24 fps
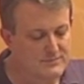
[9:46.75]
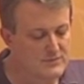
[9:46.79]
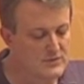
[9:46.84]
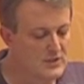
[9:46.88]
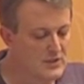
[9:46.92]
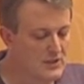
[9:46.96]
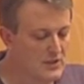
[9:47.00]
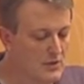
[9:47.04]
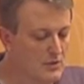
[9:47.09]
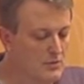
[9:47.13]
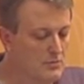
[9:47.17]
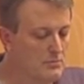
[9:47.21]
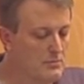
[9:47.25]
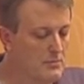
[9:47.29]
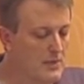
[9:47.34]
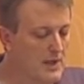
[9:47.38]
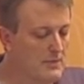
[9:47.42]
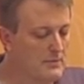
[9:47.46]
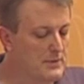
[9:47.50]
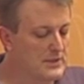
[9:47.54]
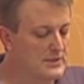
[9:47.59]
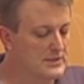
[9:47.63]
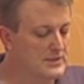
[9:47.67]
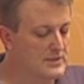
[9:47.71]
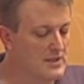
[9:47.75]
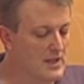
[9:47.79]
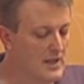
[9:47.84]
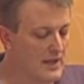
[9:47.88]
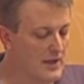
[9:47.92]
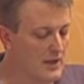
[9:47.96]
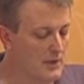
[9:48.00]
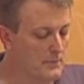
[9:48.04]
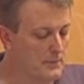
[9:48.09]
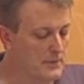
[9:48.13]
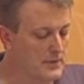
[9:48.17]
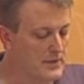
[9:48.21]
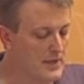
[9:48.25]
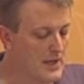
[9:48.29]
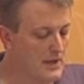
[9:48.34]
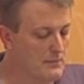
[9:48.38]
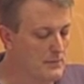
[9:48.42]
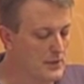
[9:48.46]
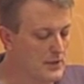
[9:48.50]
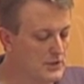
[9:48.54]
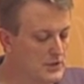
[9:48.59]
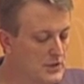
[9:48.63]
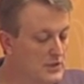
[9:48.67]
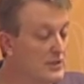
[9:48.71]
you know, maybe it's not helping that
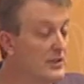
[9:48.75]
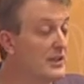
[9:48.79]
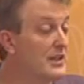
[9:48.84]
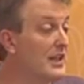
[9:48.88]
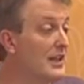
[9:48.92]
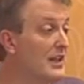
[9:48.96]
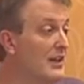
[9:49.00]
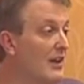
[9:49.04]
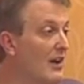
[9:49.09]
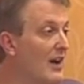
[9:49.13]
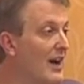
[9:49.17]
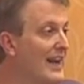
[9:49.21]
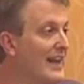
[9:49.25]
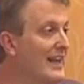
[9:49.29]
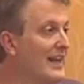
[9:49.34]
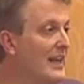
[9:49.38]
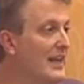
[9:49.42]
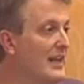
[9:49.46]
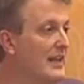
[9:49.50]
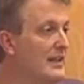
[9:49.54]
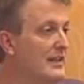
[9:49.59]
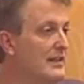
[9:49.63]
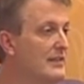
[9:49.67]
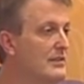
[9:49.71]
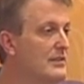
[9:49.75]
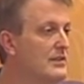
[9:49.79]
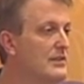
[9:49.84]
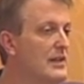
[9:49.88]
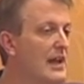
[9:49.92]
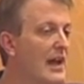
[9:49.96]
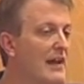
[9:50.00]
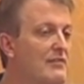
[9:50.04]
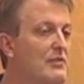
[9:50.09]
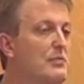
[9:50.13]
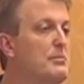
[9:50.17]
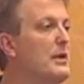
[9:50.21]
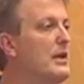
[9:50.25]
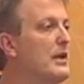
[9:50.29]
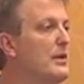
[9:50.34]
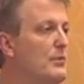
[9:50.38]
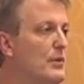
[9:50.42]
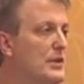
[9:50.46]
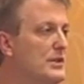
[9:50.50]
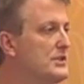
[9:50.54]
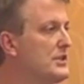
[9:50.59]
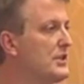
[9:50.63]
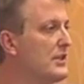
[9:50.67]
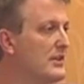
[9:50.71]
much. Clicking like, everybody
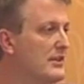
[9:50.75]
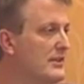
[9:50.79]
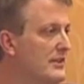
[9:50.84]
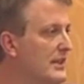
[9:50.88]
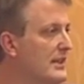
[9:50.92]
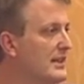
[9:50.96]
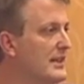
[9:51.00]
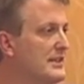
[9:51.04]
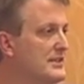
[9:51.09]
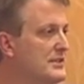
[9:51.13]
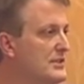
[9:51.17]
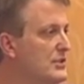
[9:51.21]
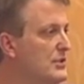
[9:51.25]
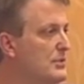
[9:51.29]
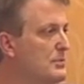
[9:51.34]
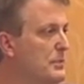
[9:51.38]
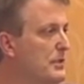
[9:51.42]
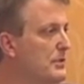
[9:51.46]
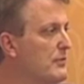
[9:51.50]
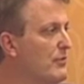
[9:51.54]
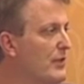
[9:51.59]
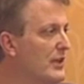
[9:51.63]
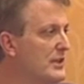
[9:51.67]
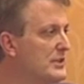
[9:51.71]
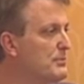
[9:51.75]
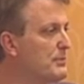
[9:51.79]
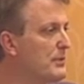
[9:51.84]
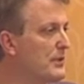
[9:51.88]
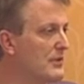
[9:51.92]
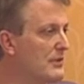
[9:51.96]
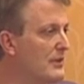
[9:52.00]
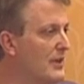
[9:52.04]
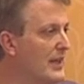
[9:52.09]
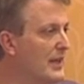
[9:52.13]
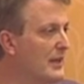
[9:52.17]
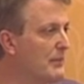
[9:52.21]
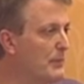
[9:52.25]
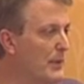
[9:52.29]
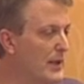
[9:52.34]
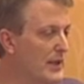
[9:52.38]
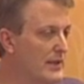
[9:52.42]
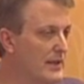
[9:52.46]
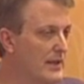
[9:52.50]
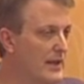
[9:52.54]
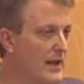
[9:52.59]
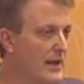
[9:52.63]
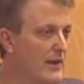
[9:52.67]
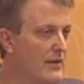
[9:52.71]
wants you to click that stupid Facebook like
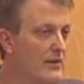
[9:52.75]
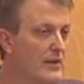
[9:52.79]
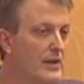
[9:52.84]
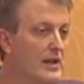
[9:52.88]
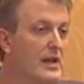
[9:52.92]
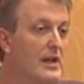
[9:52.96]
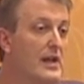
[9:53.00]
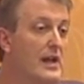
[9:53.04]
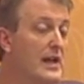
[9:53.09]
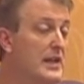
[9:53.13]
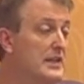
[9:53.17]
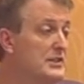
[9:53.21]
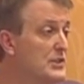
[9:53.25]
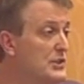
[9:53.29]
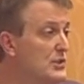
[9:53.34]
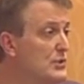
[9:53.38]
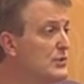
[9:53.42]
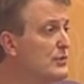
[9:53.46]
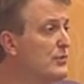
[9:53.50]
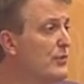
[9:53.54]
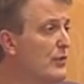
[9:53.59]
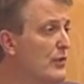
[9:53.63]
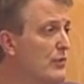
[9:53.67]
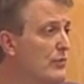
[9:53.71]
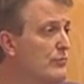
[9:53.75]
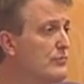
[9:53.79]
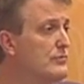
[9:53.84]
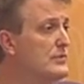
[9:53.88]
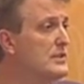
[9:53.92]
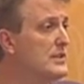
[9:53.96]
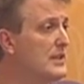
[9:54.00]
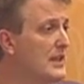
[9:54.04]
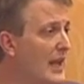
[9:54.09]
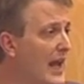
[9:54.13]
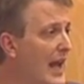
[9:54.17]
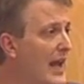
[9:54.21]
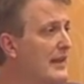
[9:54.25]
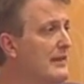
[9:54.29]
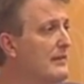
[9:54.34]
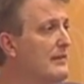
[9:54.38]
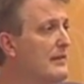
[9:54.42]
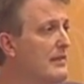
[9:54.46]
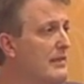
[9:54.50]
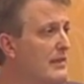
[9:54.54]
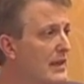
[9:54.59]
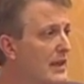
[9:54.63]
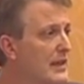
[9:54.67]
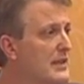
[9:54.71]
button now. It's useful to
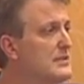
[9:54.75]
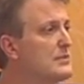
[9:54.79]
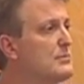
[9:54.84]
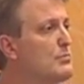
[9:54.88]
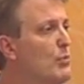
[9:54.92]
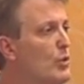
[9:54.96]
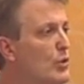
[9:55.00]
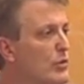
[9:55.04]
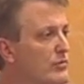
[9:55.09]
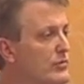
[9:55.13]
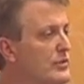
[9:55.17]
get things more